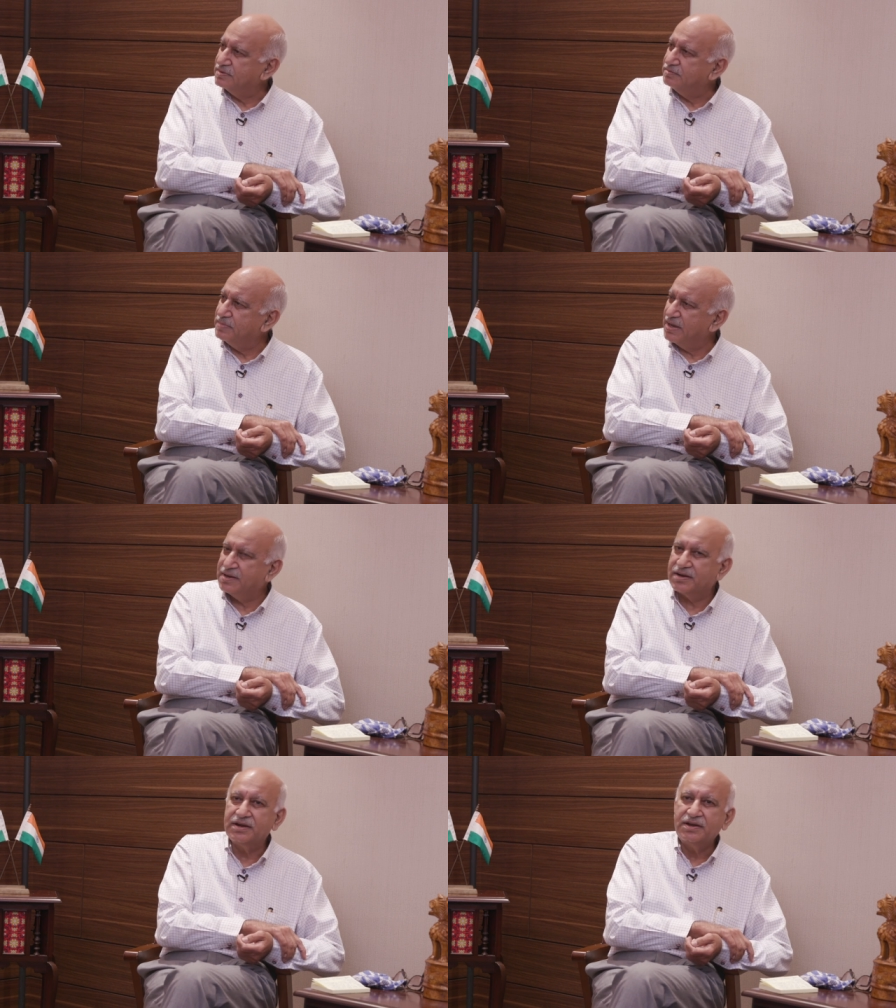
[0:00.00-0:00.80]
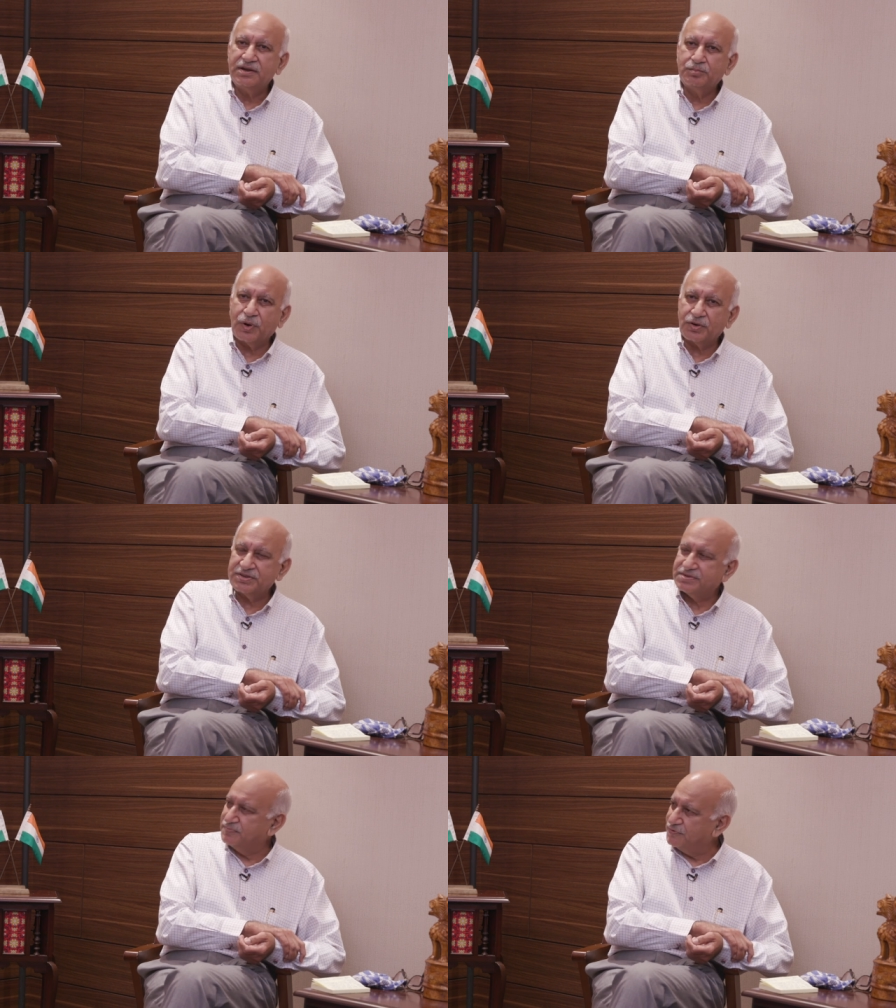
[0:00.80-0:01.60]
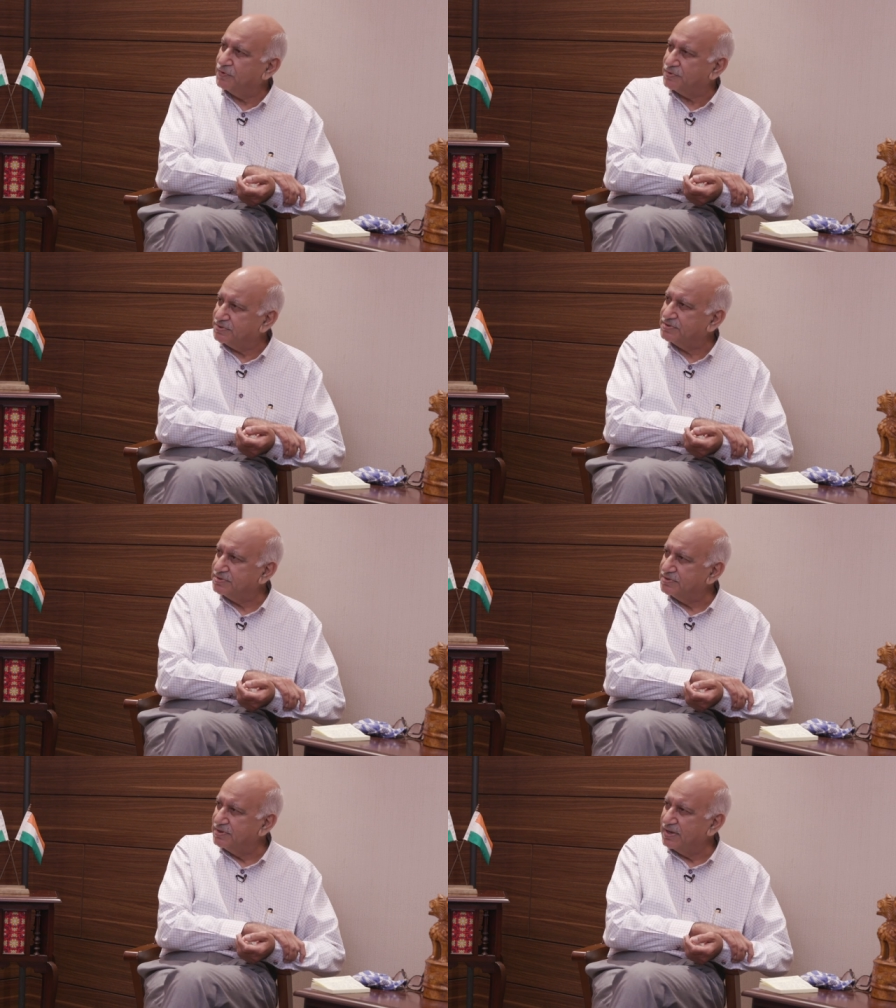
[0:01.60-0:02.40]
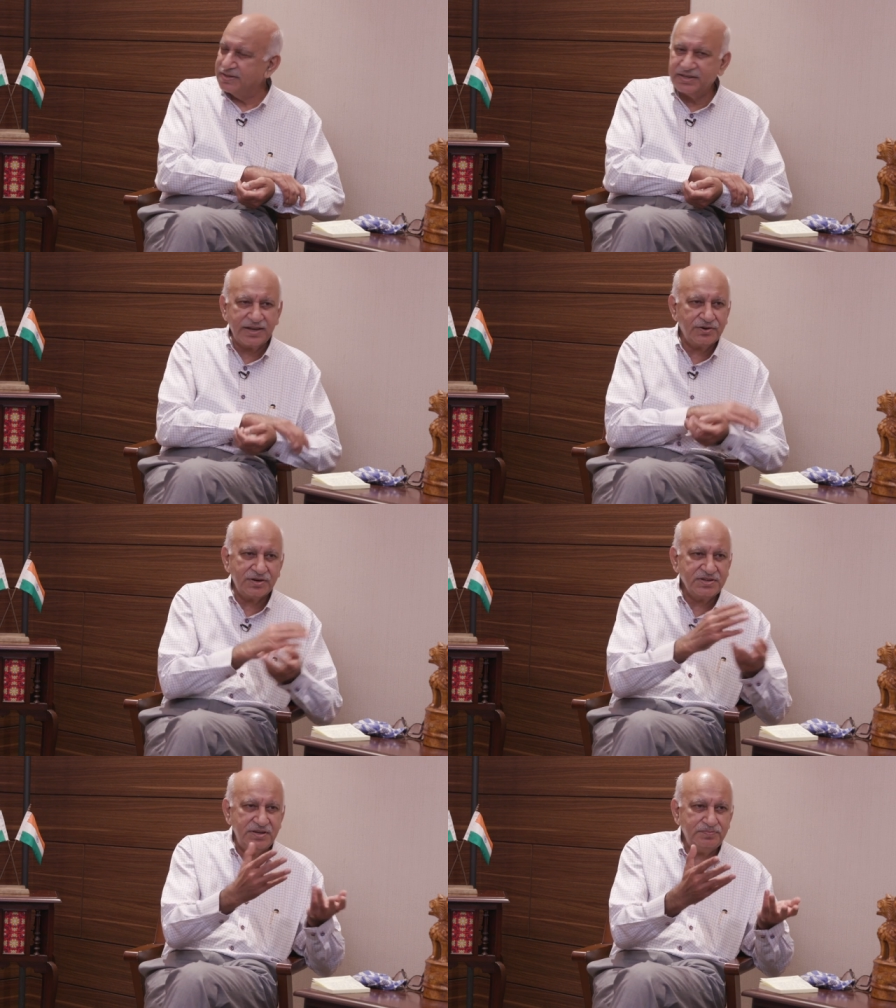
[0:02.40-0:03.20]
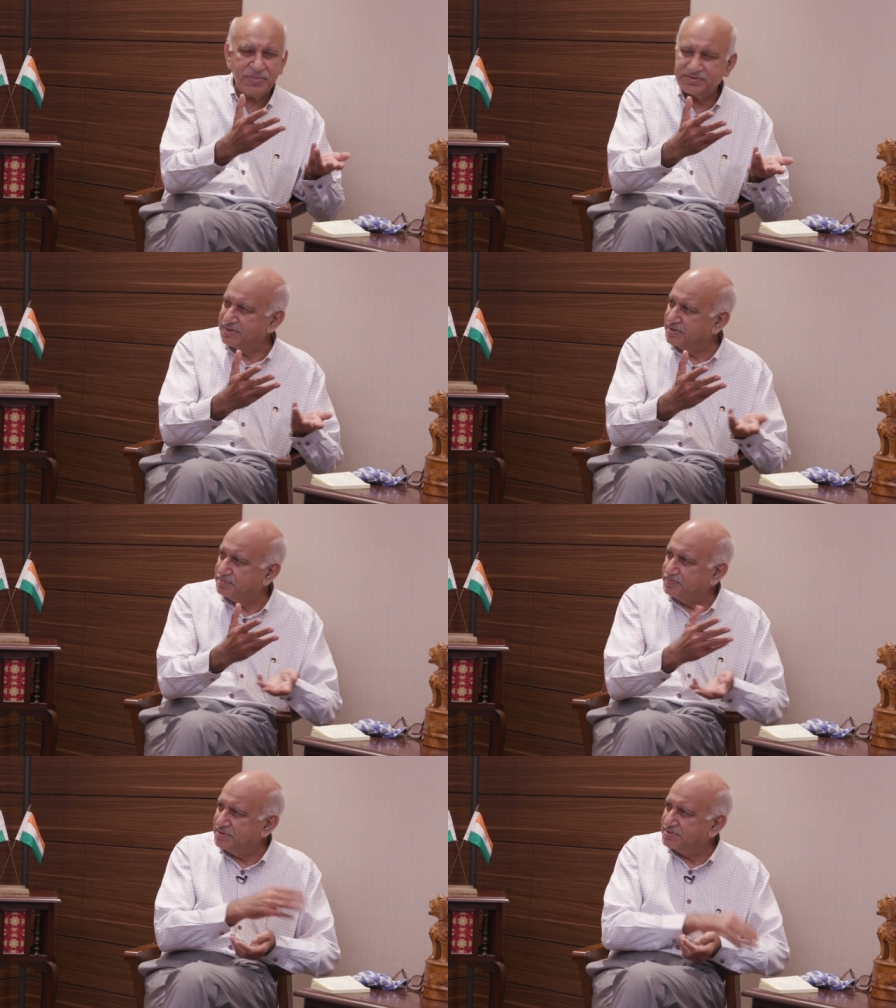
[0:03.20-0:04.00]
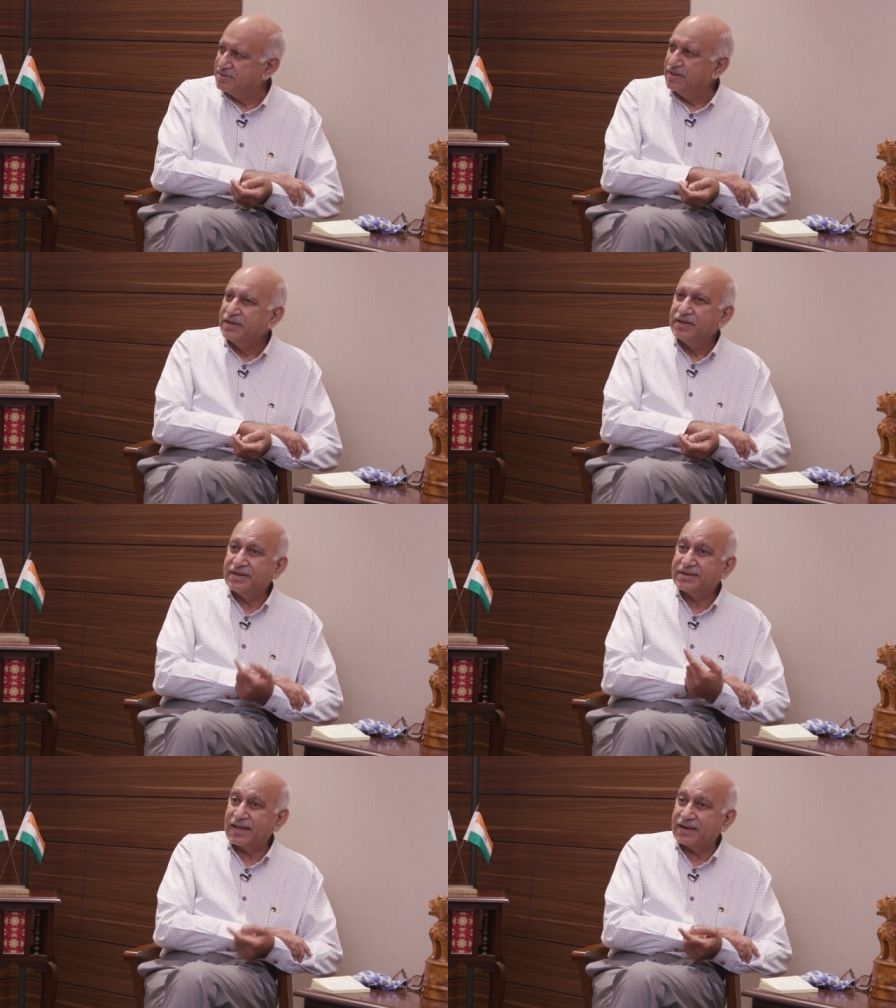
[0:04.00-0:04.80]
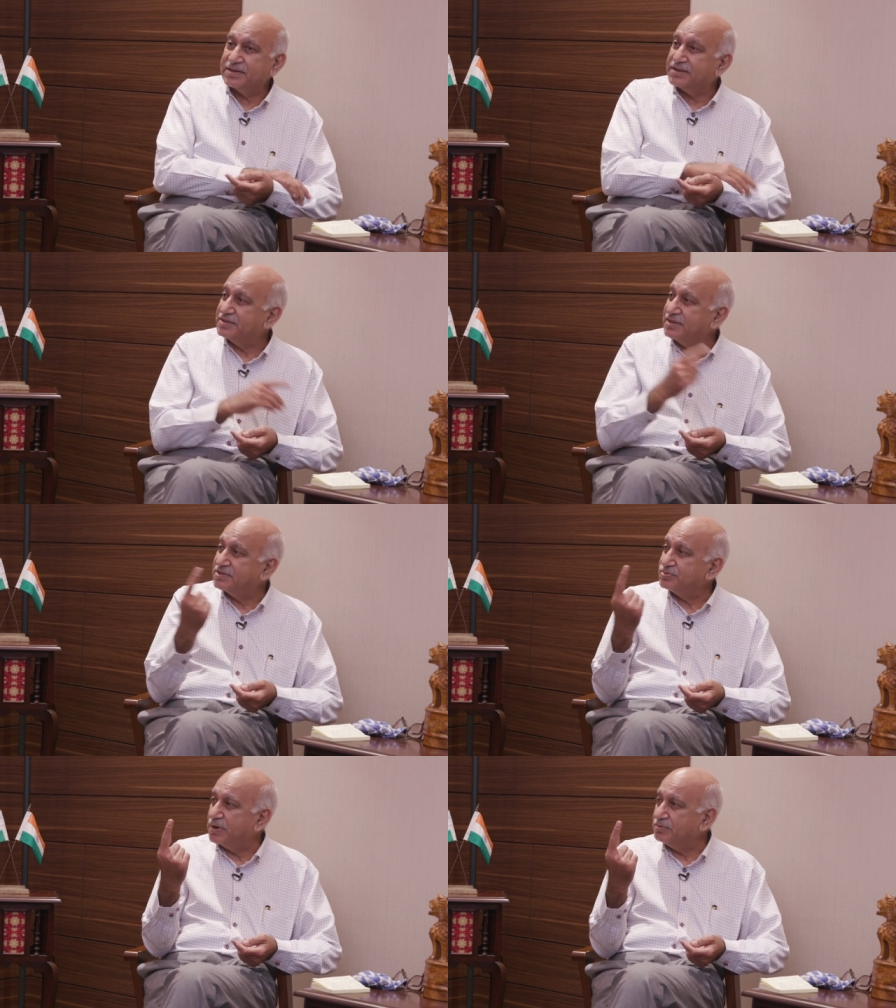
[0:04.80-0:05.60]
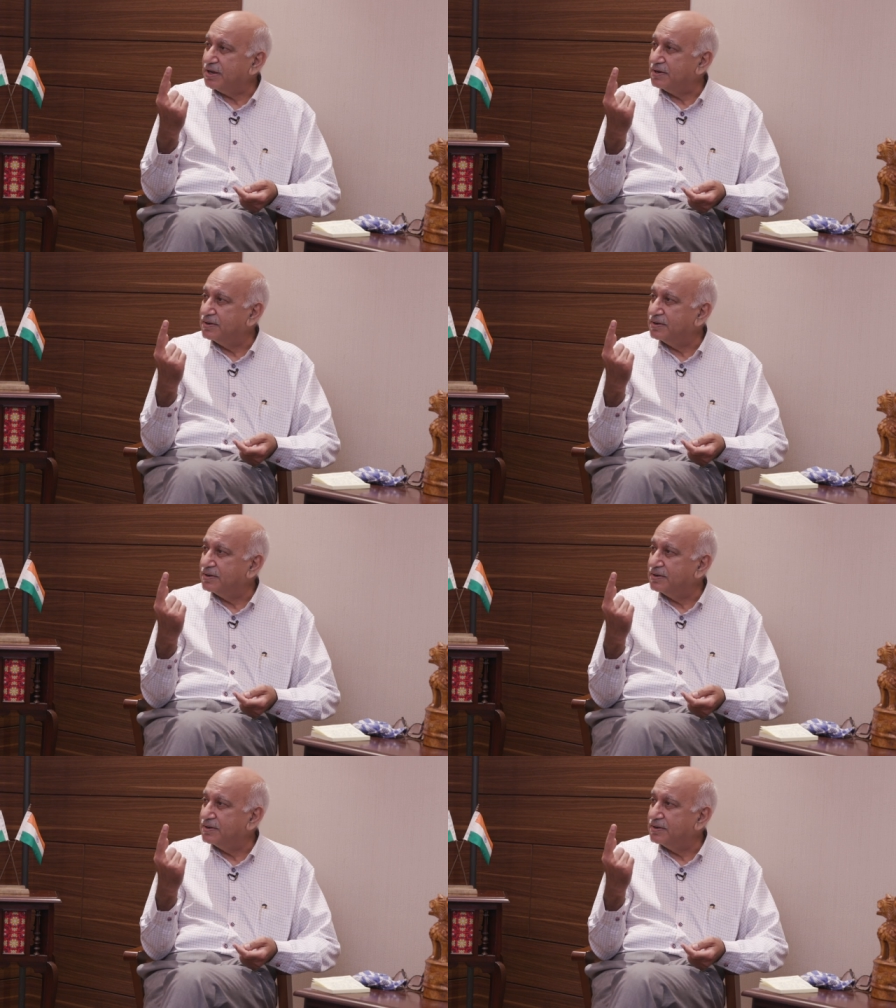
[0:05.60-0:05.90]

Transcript: men border force and they cannot keep a single peace. In Calcutta there is one man.